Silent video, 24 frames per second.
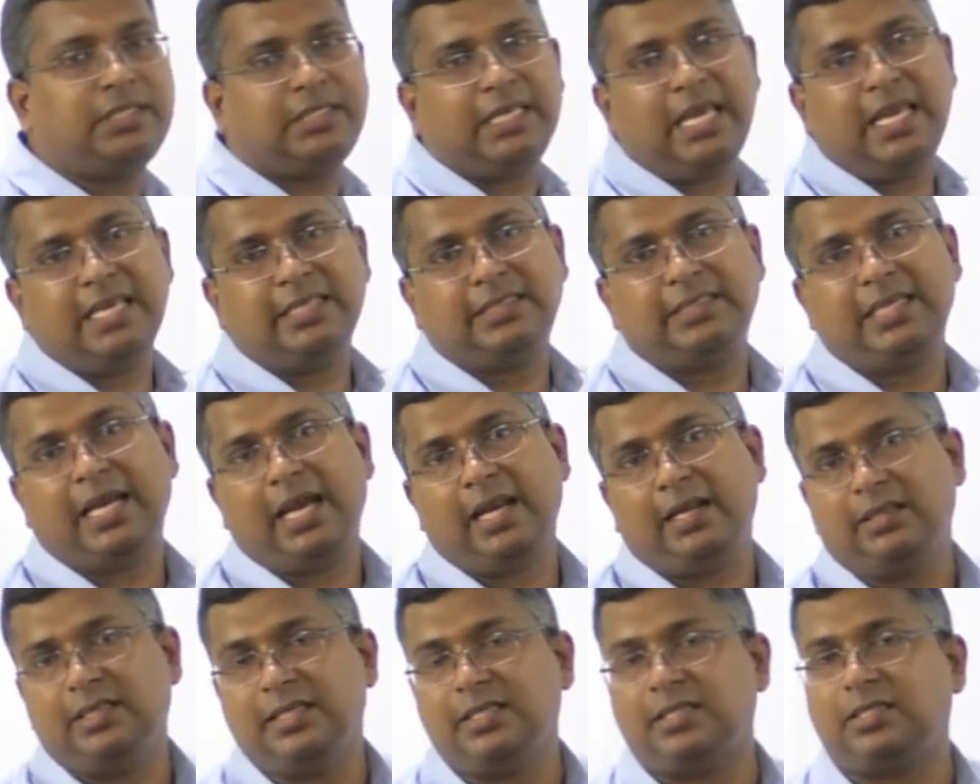says,
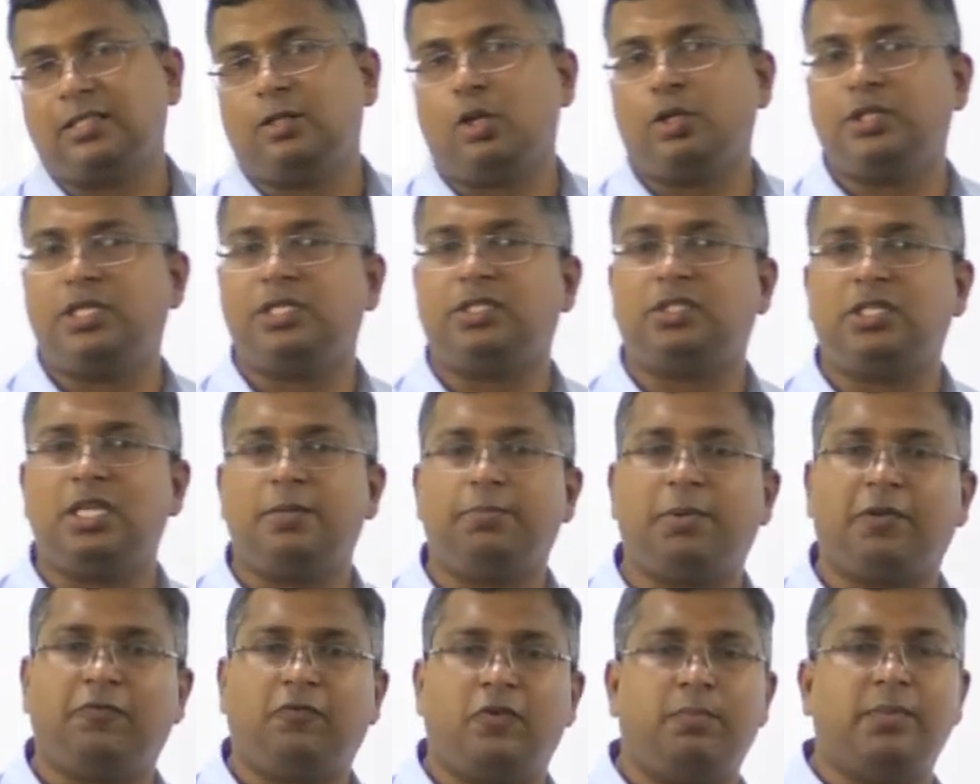that this Logistic
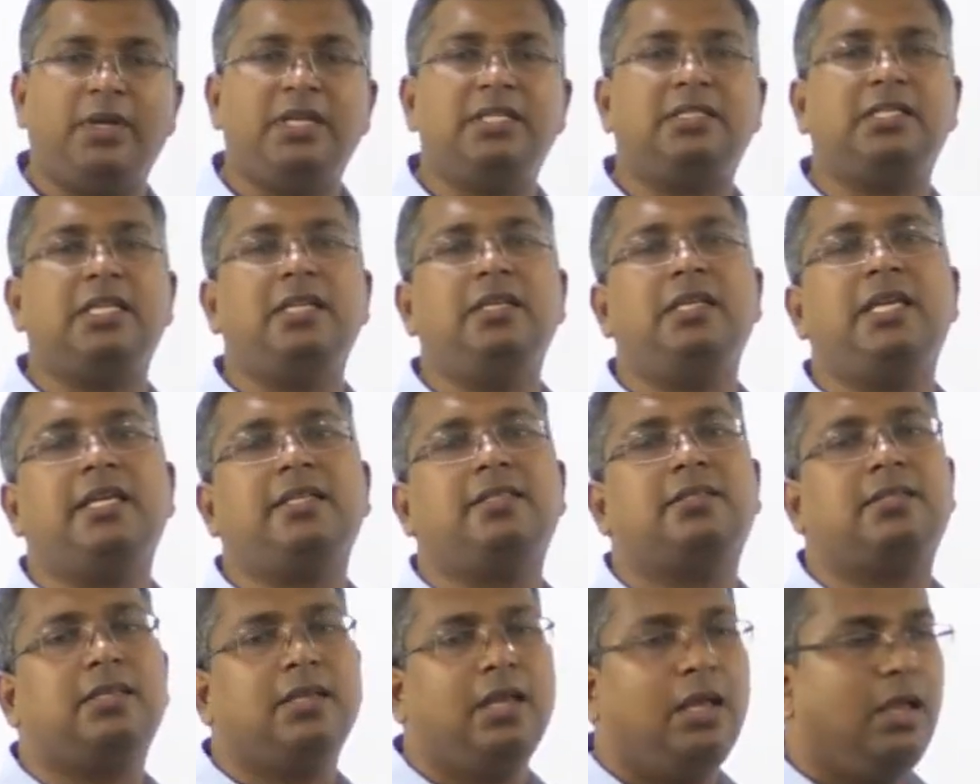Performance
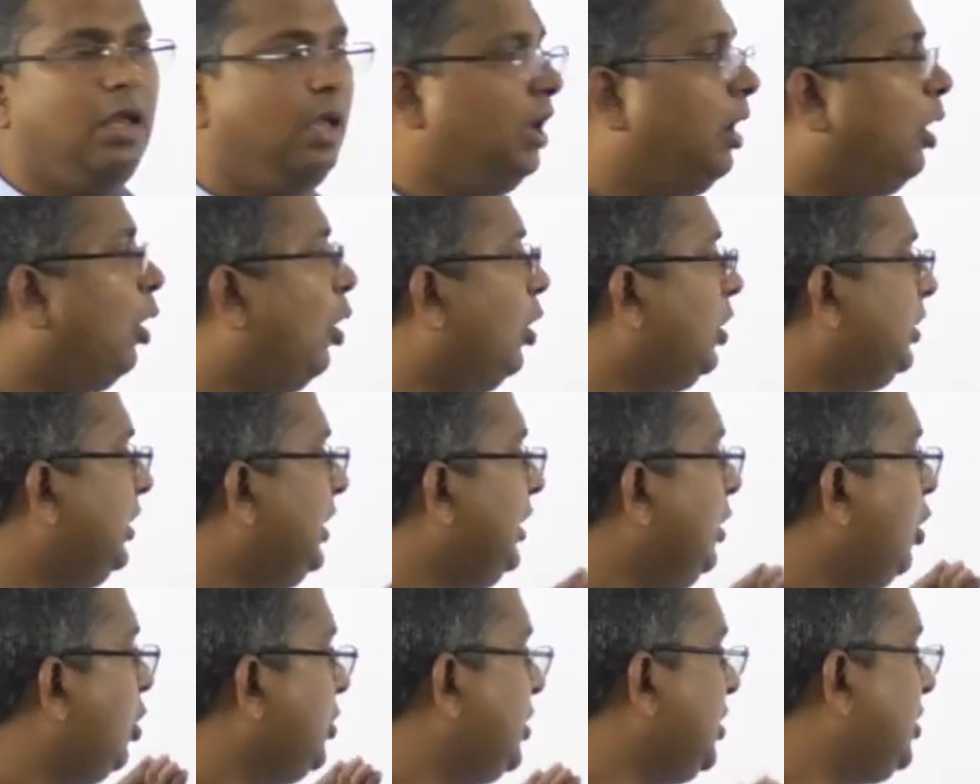Index or the
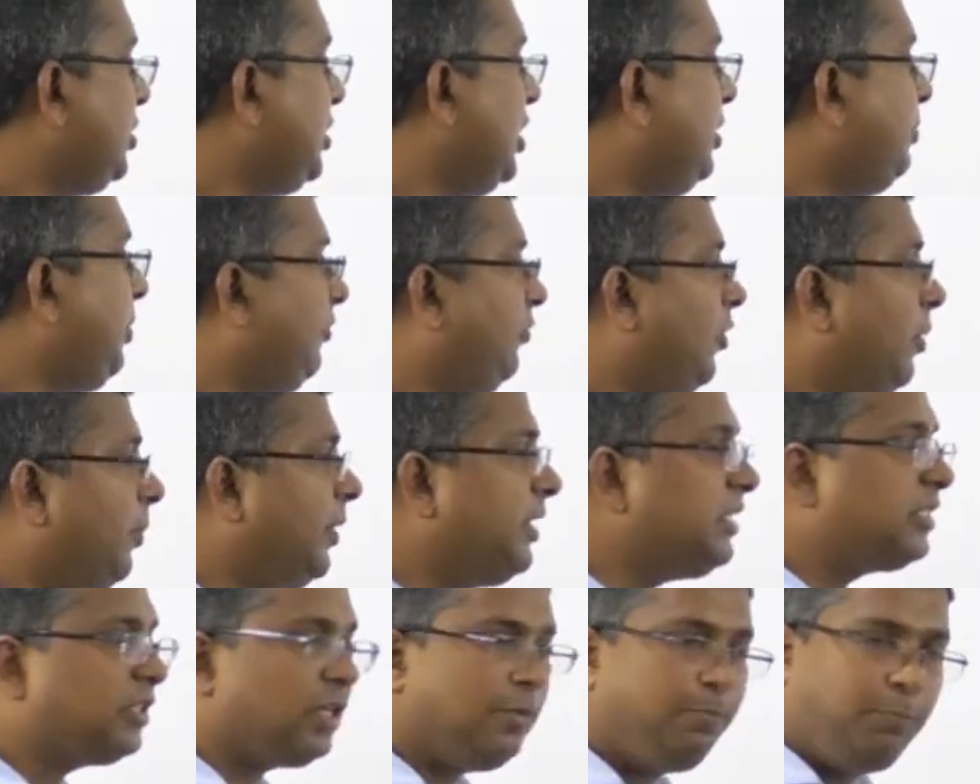Logistic
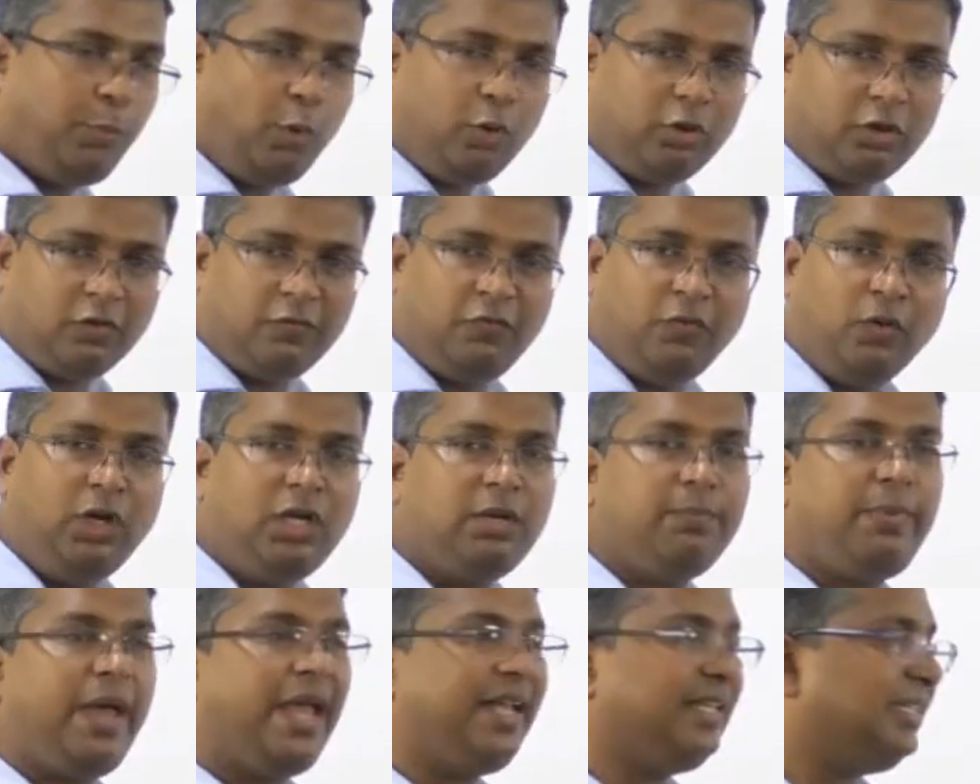Performance Report of
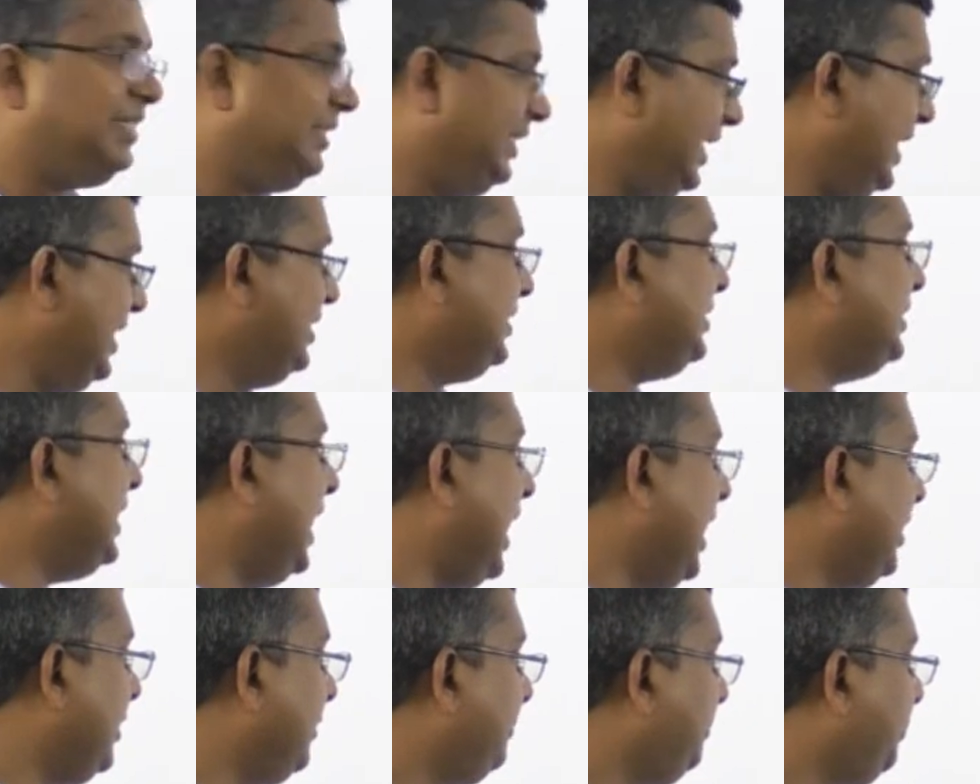World Bank says
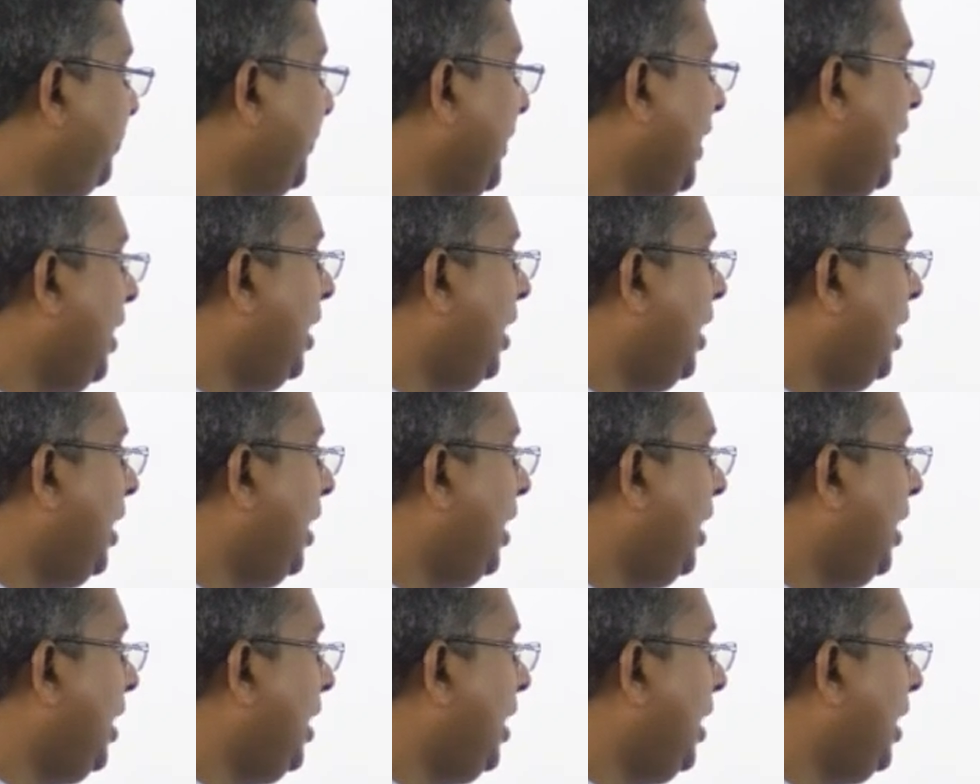that,